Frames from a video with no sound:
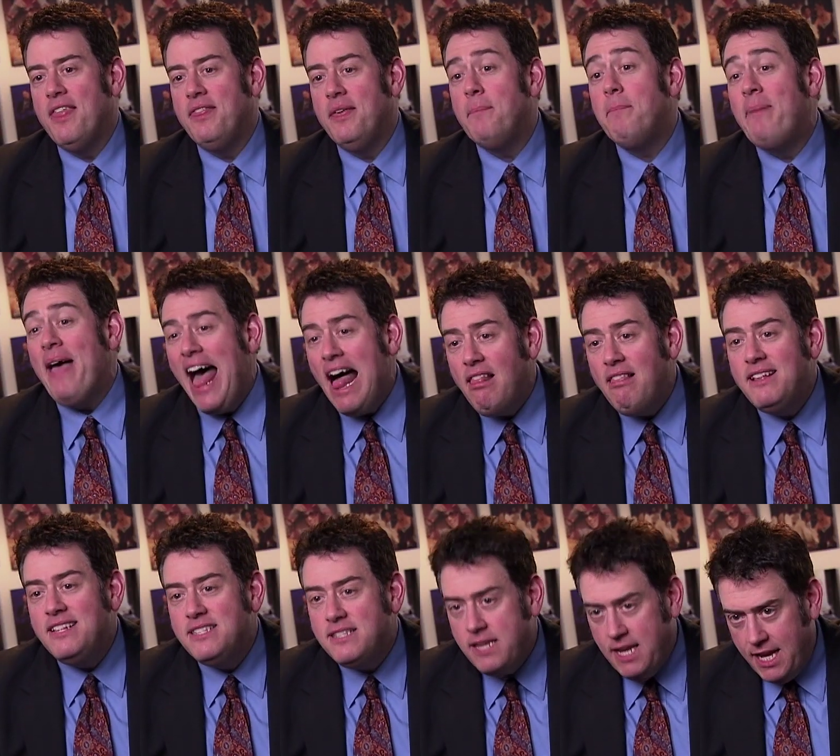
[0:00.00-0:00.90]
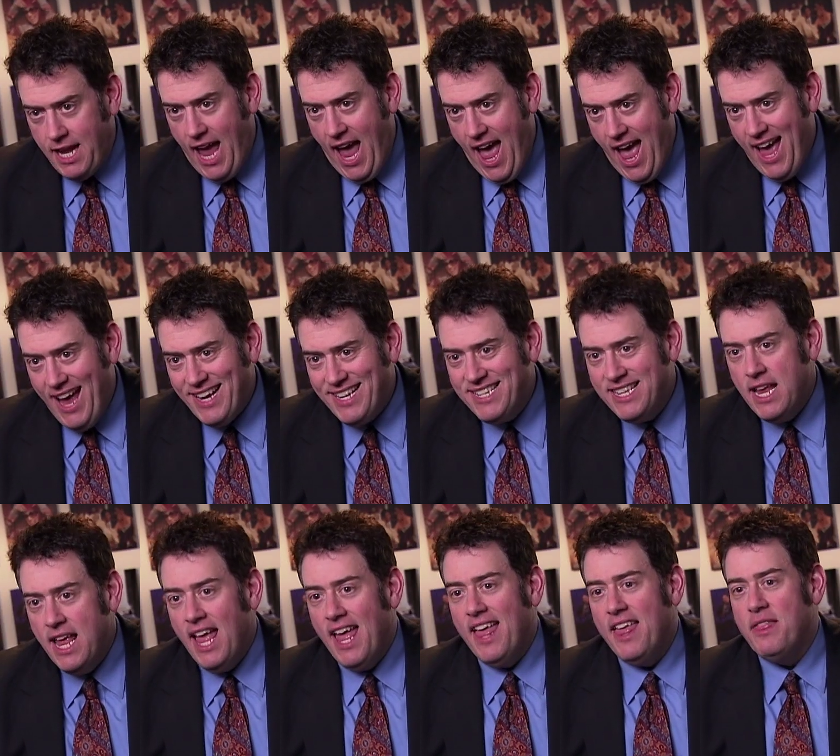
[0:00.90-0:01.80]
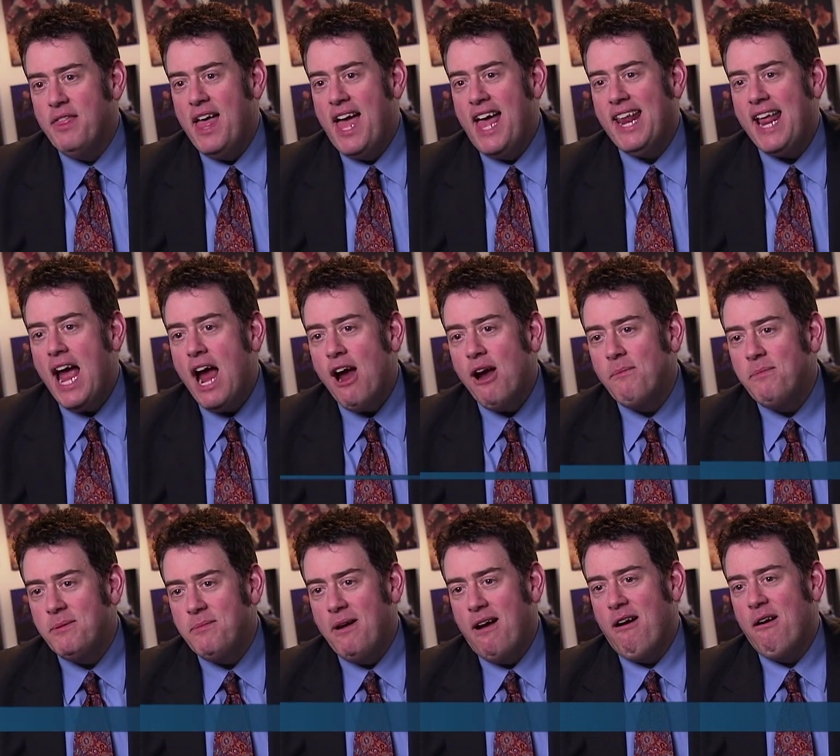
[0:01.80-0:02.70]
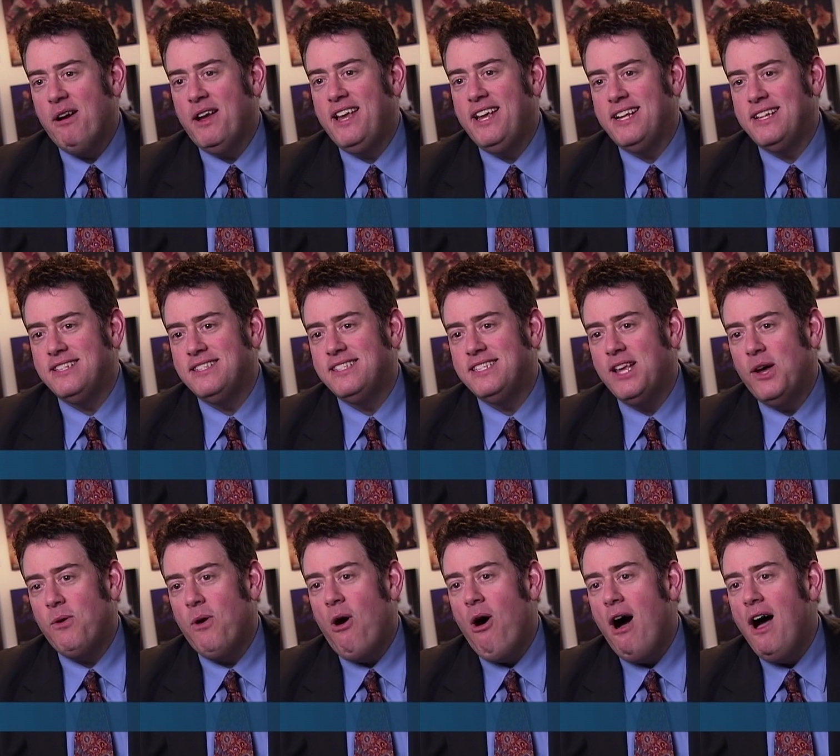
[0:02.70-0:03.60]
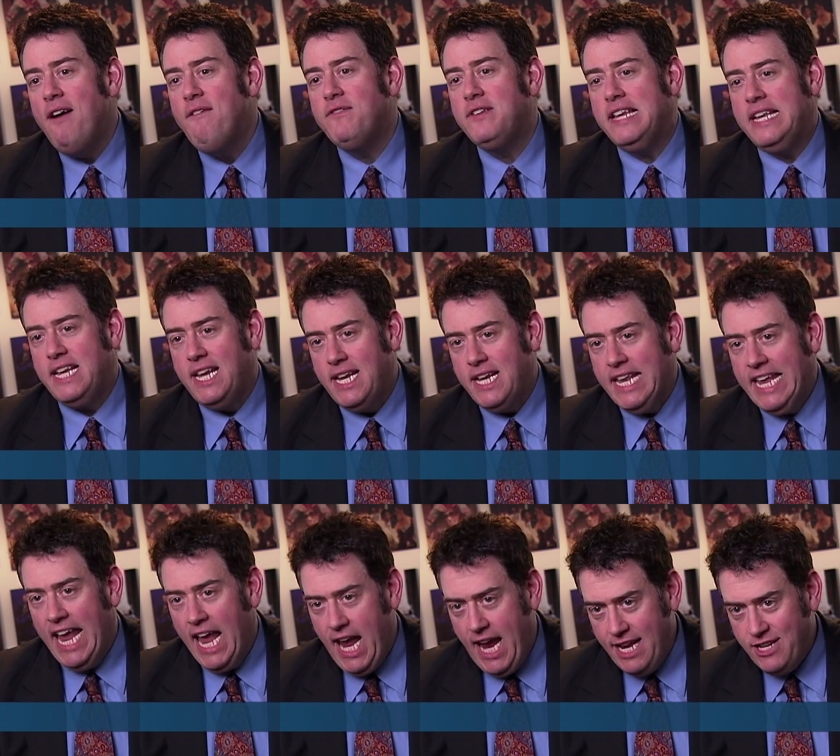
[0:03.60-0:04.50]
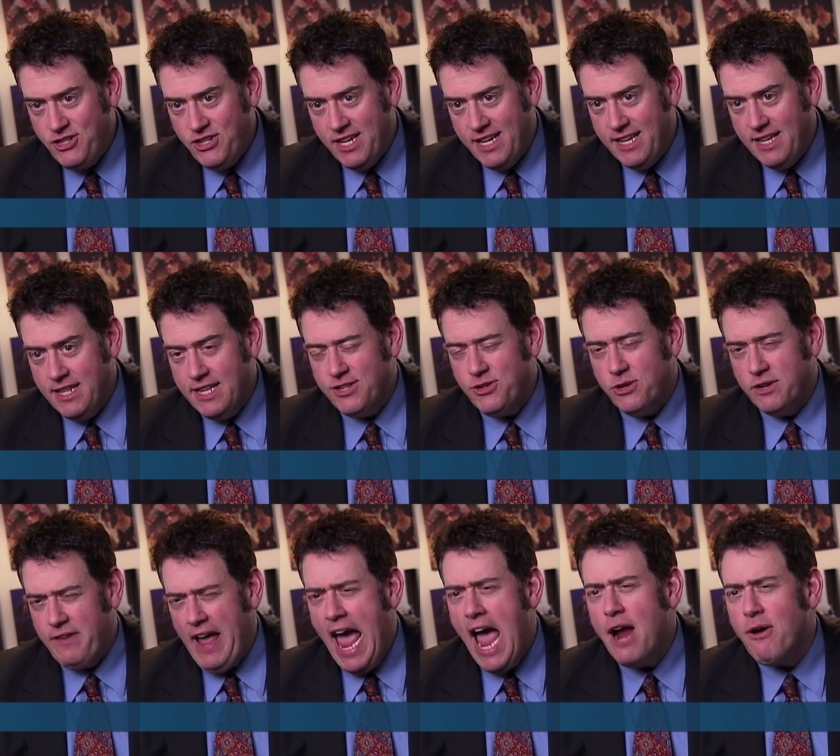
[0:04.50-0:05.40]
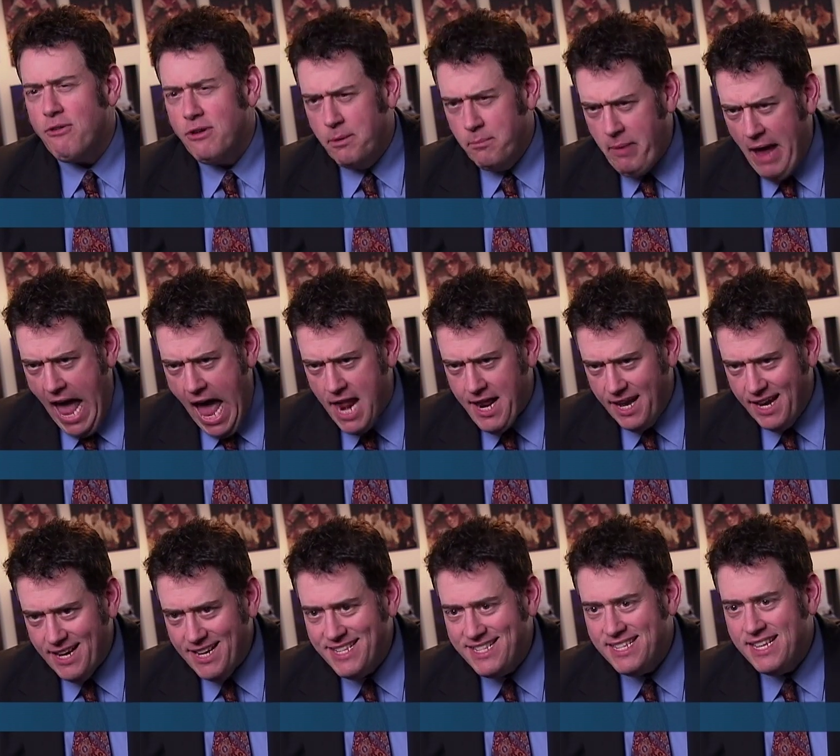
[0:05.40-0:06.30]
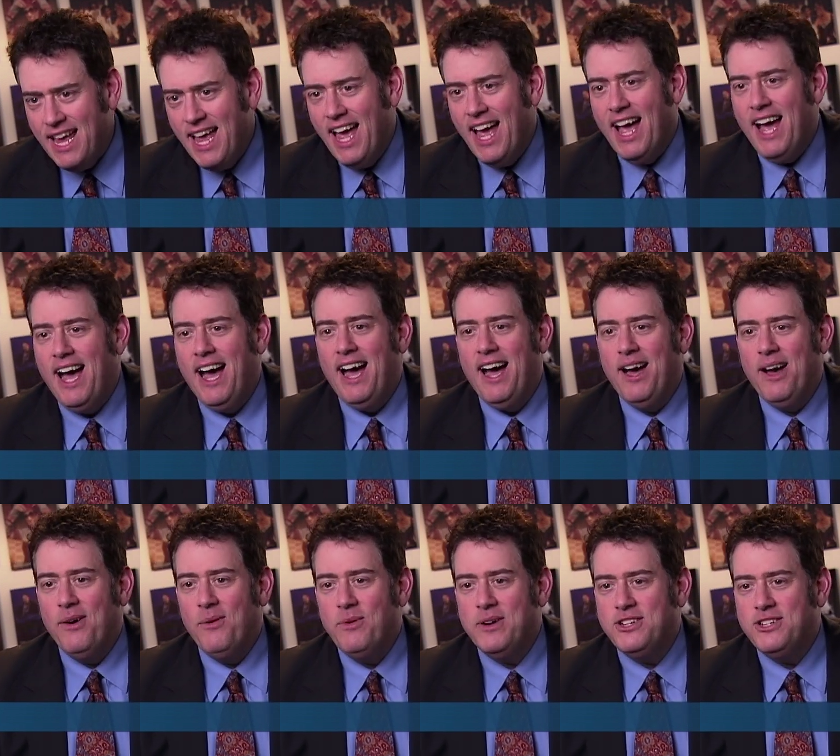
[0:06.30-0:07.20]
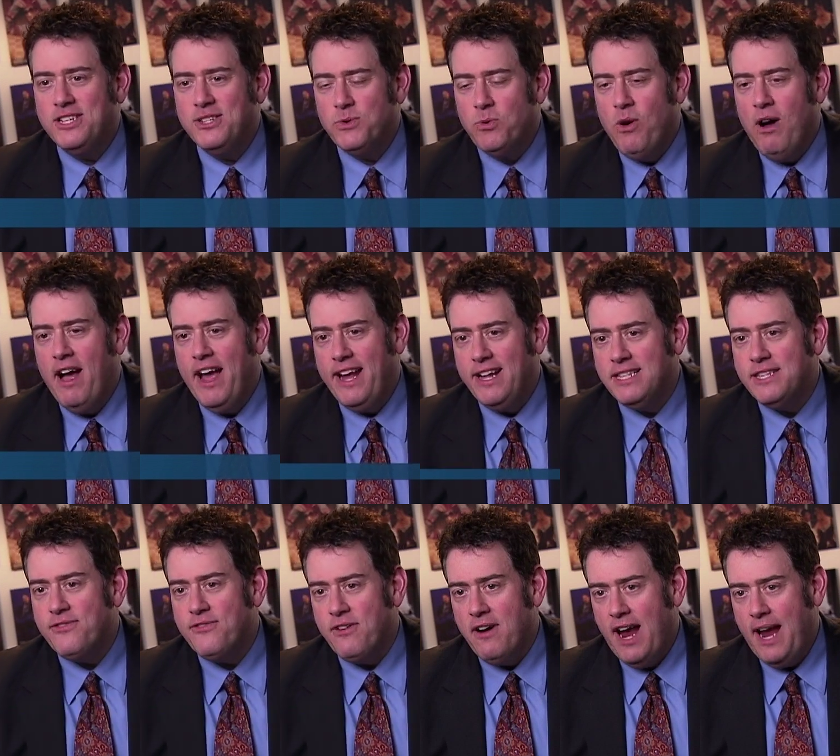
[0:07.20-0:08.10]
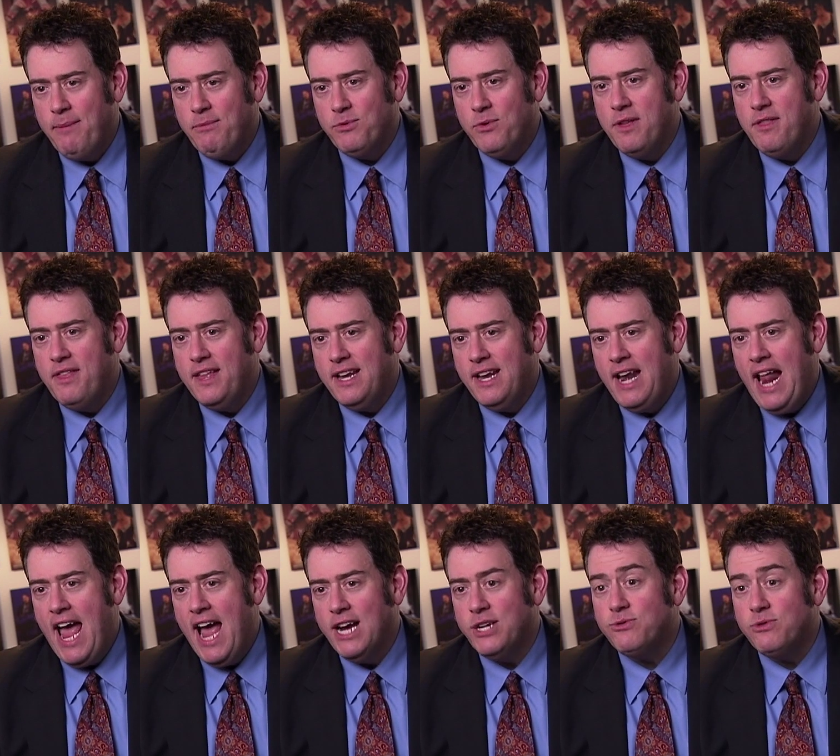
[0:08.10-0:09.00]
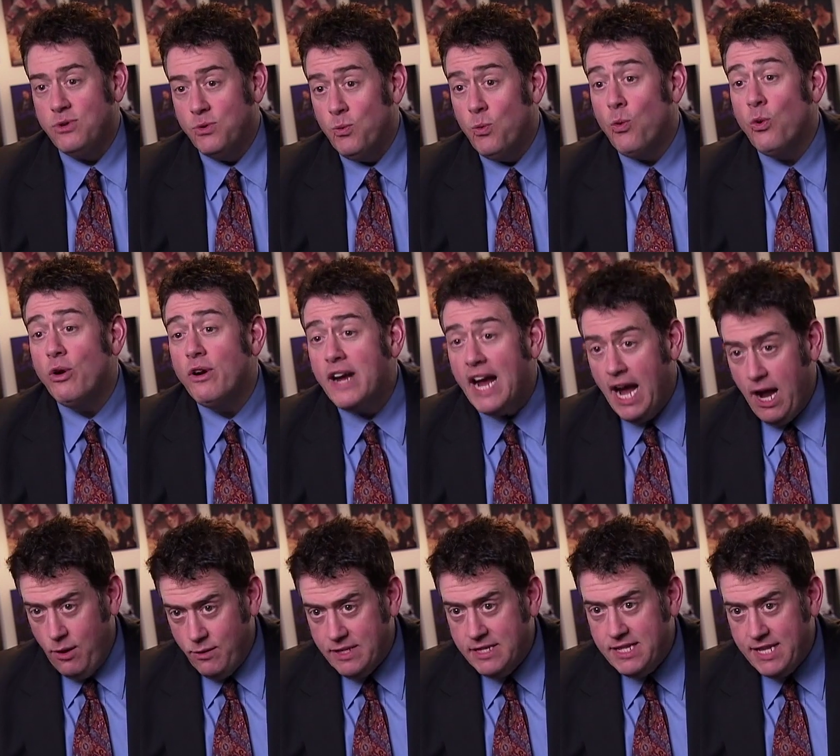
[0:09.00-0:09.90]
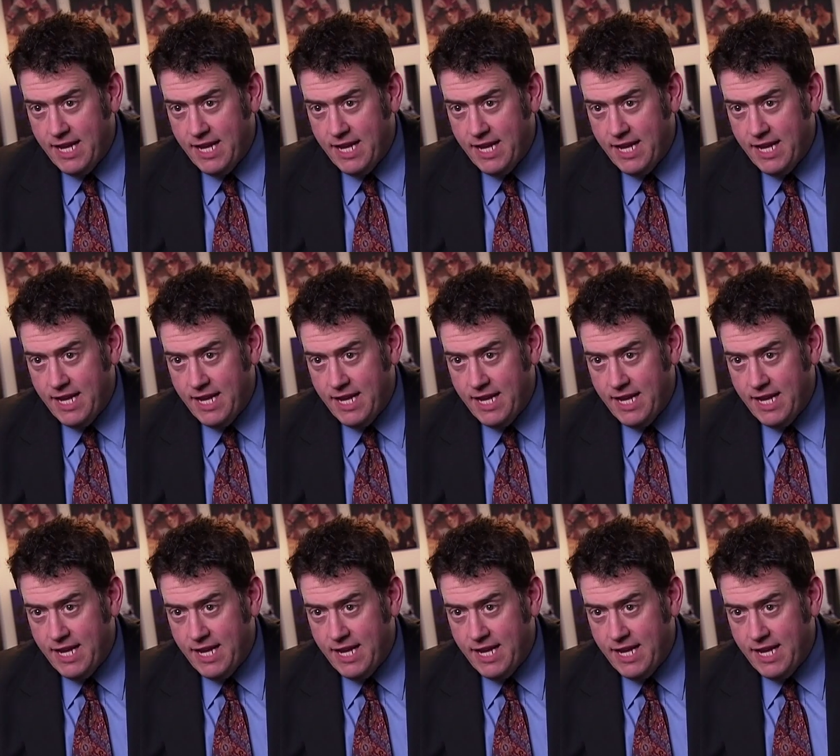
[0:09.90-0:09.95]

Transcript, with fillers: the balancing act that Arab Americans so often engage in, the sort of acrobatics, uh, which is why it's framed within an actual workout